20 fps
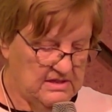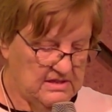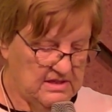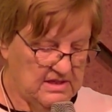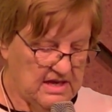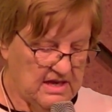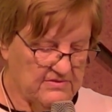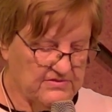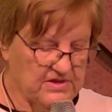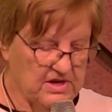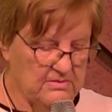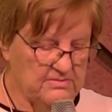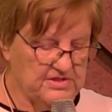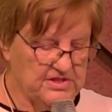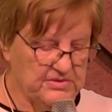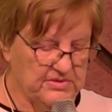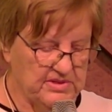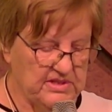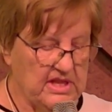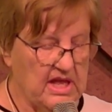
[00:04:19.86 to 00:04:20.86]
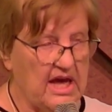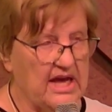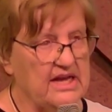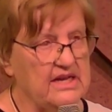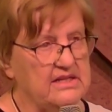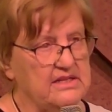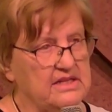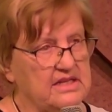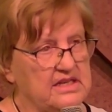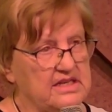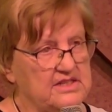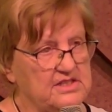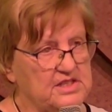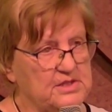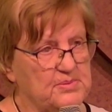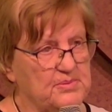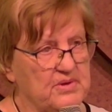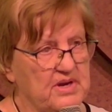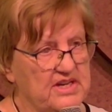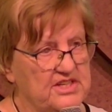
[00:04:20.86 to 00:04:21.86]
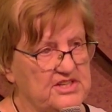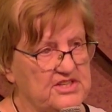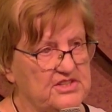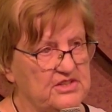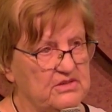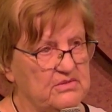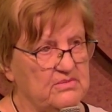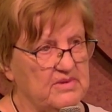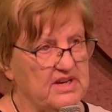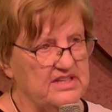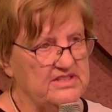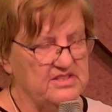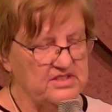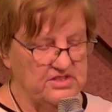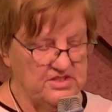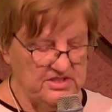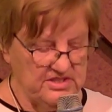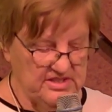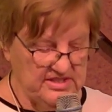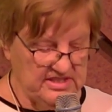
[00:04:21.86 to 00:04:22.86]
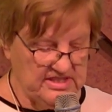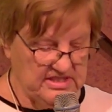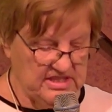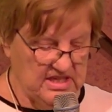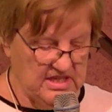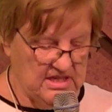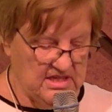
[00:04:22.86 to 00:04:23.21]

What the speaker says: I've come to rely on the inspirational messages